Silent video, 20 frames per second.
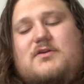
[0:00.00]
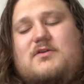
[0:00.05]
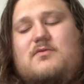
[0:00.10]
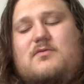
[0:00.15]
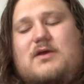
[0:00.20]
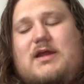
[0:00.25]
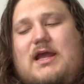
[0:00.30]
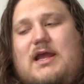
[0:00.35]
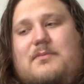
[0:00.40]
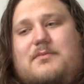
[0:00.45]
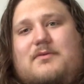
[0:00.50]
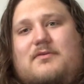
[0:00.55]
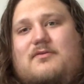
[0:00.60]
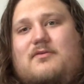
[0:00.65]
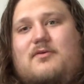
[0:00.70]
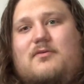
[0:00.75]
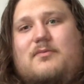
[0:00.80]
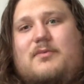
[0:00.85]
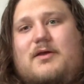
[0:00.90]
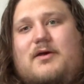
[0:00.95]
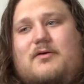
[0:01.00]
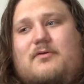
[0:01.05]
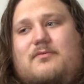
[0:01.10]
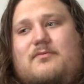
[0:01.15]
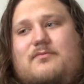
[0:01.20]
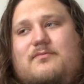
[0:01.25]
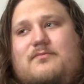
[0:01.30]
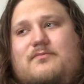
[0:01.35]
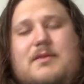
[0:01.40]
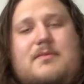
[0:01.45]
Don't know what happened to him,
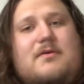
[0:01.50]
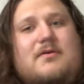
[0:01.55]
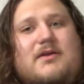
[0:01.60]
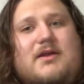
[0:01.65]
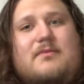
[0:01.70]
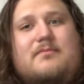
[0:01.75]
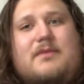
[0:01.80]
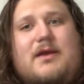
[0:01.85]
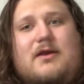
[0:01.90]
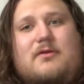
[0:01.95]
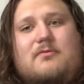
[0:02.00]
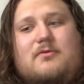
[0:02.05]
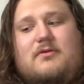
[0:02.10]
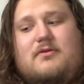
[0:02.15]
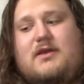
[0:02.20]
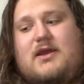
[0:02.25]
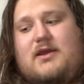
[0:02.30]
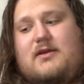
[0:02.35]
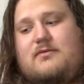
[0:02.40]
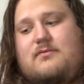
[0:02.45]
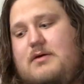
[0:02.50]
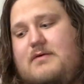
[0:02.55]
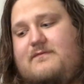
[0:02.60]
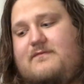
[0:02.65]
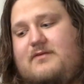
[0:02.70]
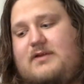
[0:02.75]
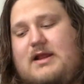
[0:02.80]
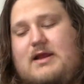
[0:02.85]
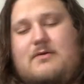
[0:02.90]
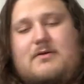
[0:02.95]
though. Maybe I'll get him back one day.
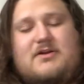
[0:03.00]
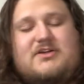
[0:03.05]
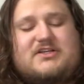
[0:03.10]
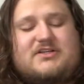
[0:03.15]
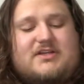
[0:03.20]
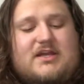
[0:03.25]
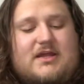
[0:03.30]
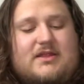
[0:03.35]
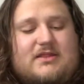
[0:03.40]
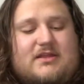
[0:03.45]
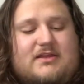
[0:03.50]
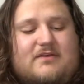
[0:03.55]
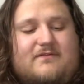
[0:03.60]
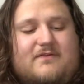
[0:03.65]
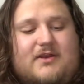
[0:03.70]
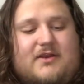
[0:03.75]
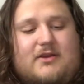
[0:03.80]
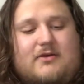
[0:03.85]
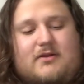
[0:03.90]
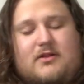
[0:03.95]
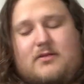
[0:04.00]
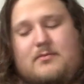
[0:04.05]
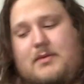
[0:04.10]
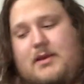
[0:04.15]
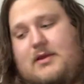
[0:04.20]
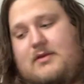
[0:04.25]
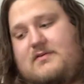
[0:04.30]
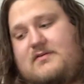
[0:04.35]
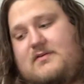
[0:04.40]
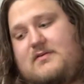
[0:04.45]
But for now, I just got this figure in the
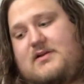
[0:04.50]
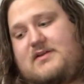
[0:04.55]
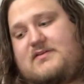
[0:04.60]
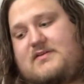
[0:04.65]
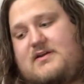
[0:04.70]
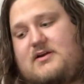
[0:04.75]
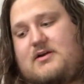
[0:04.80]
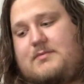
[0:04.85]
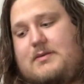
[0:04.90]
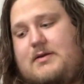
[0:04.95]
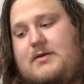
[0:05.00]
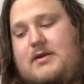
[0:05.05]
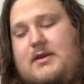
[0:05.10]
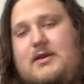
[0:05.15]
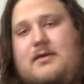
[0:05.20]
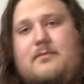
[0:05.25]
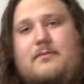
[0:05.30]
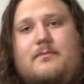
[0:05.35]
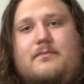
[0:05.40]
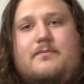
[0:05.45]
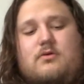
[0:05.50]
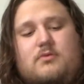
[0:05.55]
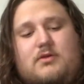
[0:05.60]
mail, so let's talk about him.